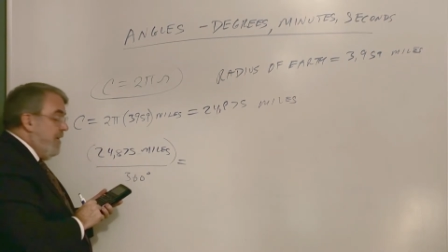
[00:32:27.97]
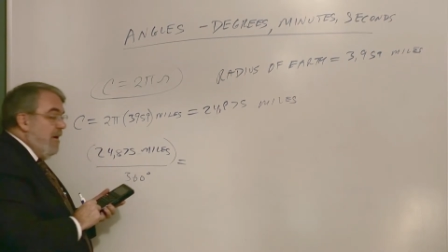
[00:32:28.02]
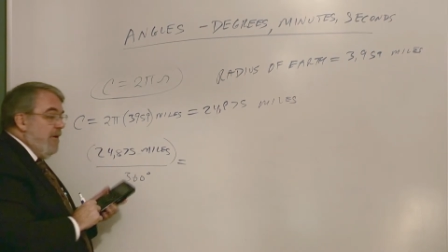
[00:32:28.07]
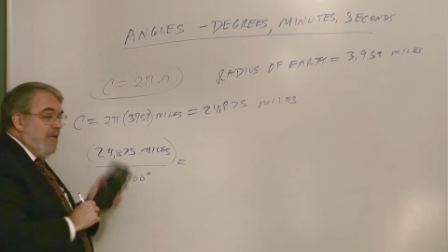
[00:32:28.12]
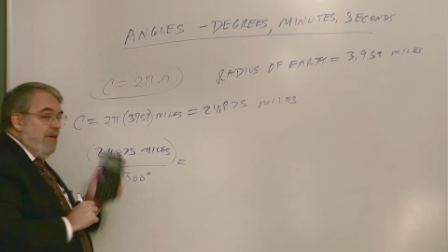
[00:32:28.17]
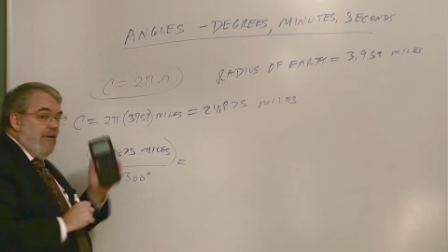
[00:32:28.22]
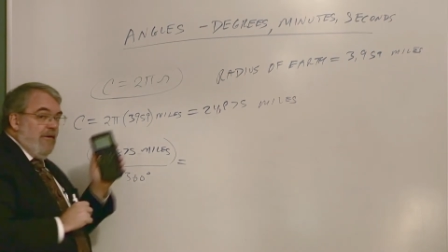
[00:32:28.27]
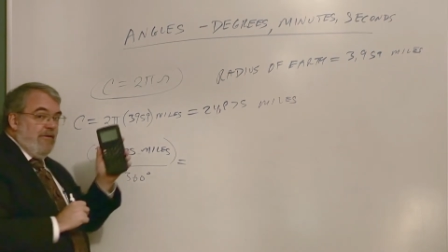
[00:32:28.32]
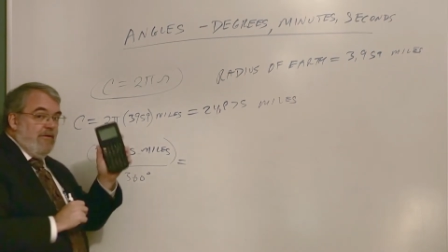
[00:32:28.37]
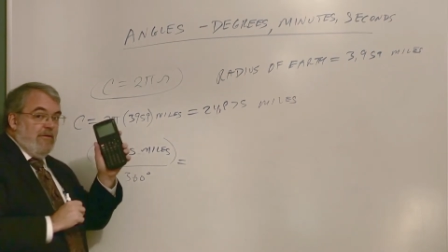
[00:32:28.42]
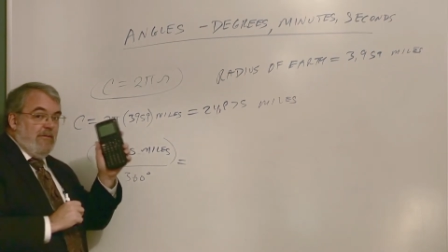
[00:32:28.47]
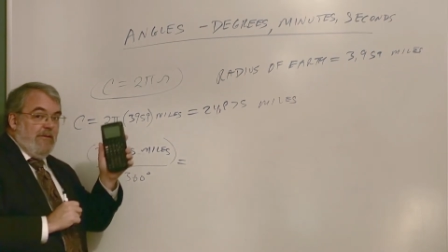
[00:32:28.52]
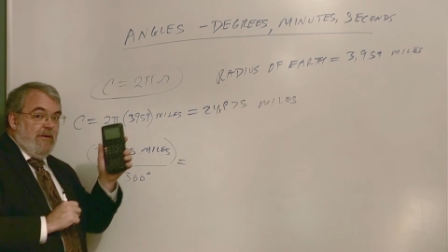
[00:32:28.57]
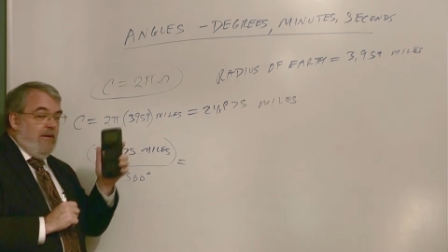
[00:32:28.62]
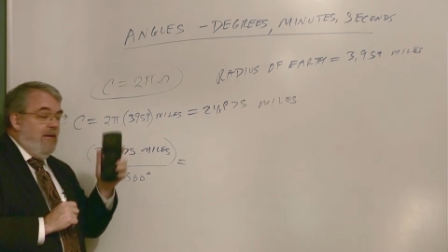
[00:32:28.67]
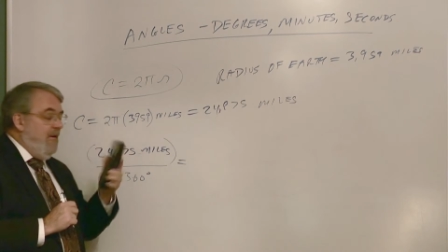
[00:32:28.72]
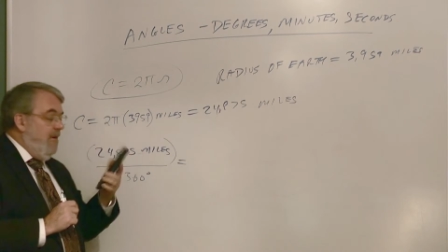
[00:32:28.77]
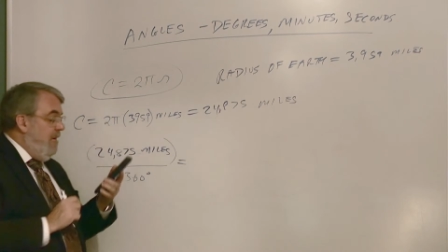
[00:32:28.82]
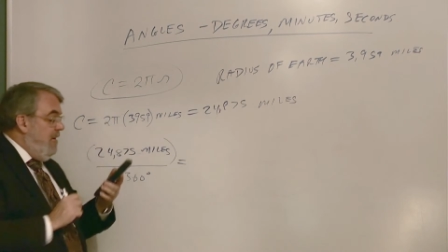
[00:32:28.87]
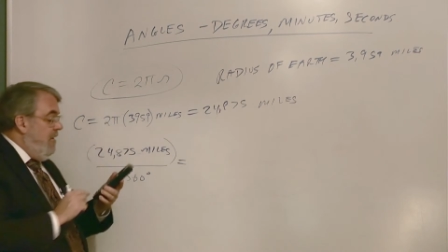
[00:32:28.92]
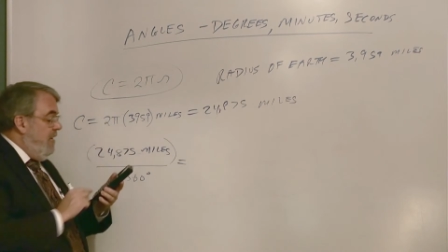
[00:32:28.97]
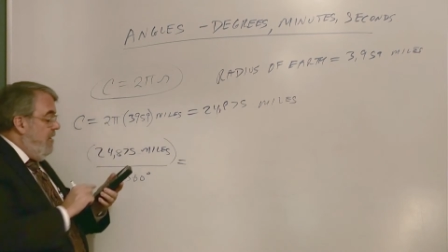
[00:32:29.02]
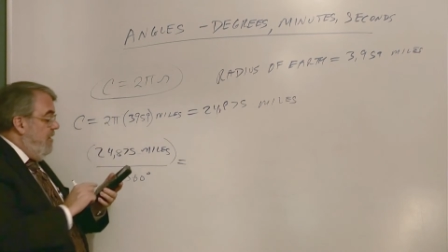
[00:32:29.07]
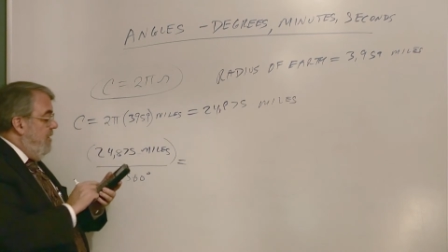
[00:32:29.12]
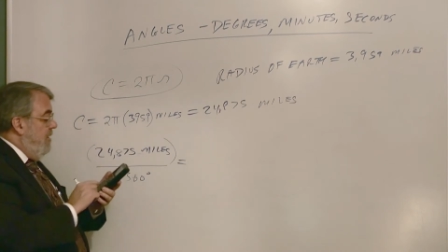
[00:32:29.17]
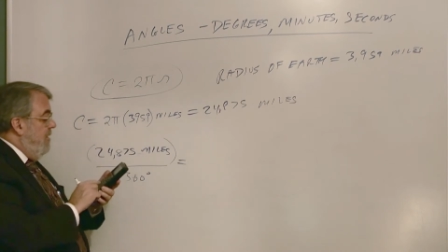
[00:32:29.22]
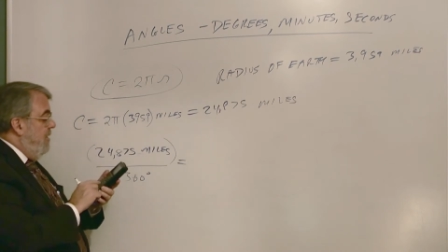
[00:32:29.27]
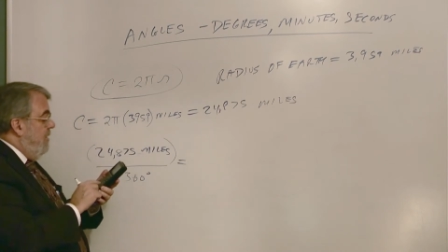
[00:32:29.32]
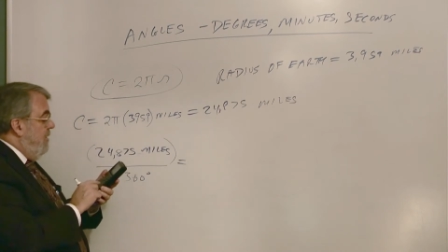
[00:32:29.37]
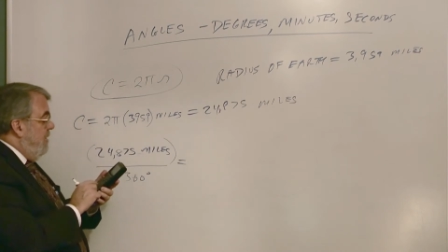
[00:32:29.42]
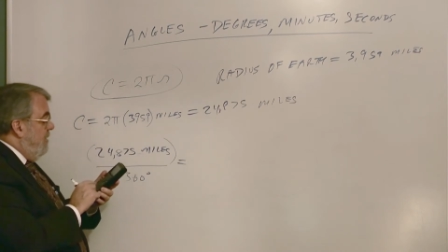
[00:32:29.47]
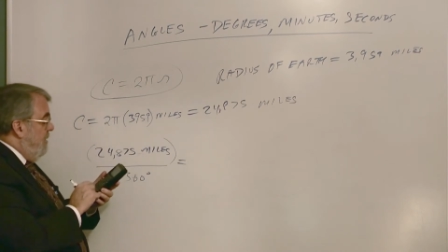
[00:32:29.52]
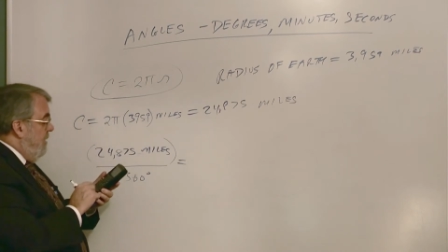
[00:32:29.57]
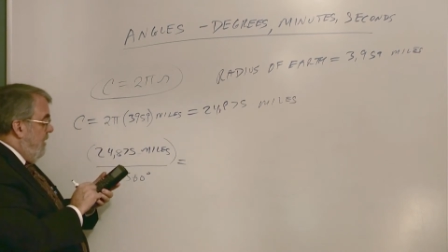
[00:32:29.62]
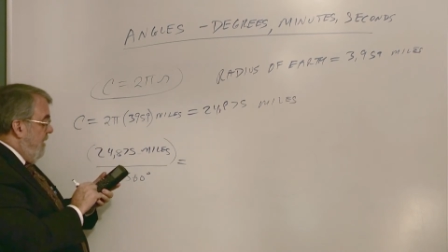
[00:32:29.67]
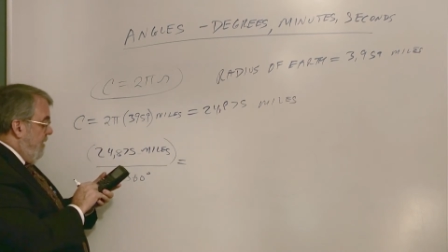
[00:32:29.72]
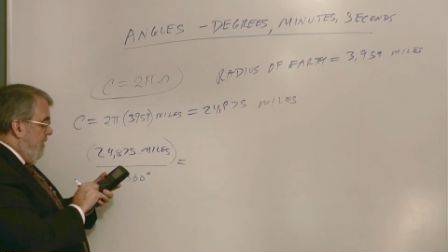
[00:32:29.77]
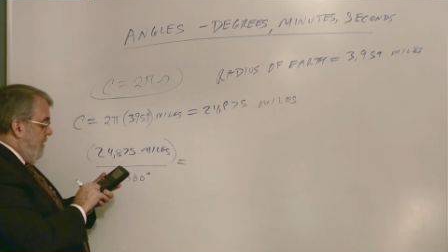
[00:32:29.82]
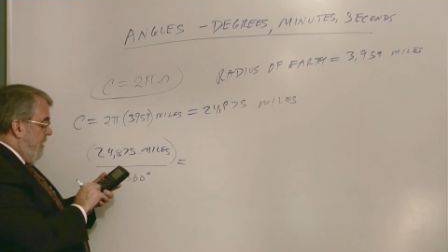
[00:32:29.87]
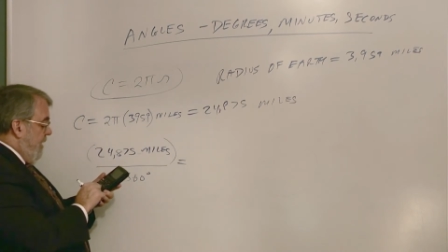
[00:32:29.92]
By the way, you should be,
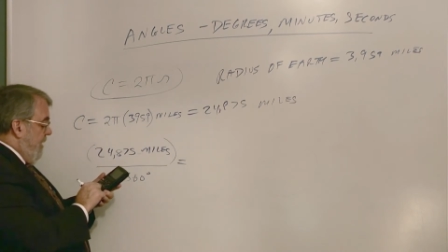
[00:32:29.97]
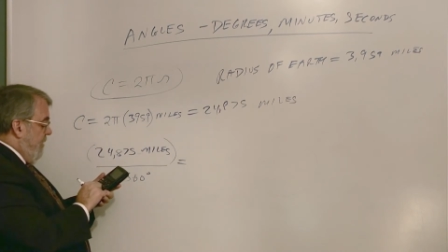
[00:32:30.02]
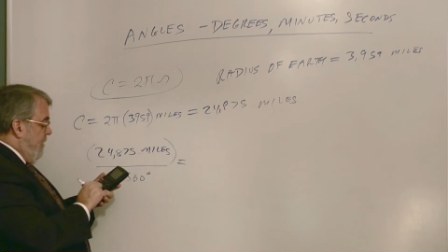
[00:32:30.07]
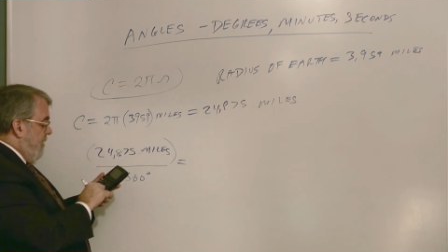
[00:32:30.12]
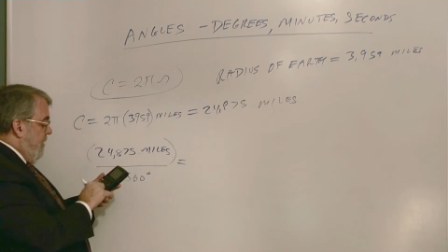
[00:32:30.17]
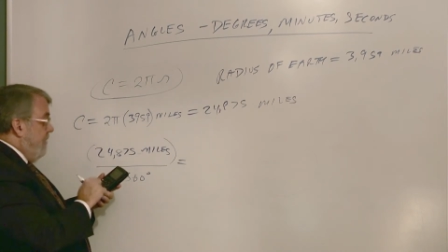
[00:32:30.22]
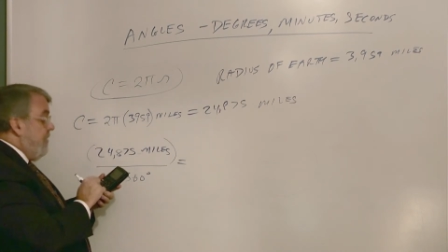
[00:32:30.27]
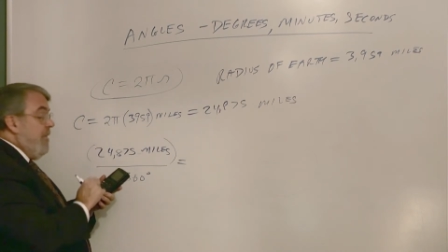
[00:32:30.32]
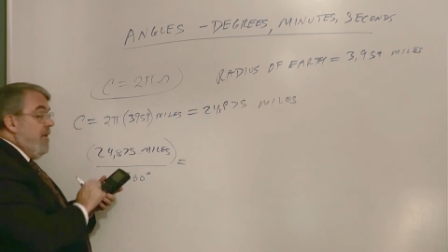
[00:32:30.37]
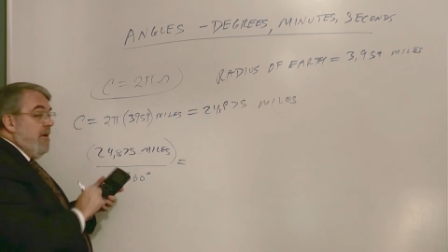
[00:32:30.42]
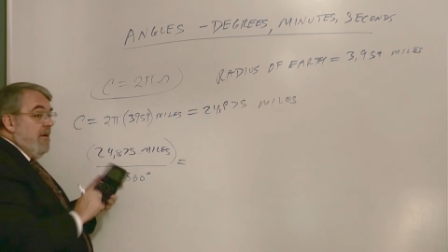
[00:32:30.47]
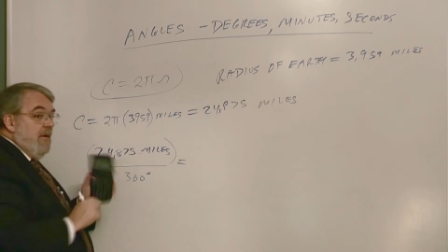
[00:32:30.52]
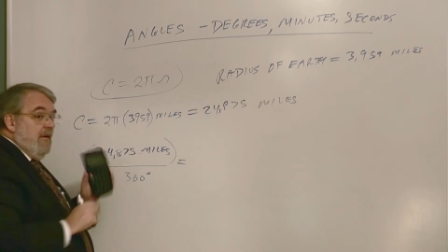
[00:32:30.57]
I entered that wrong.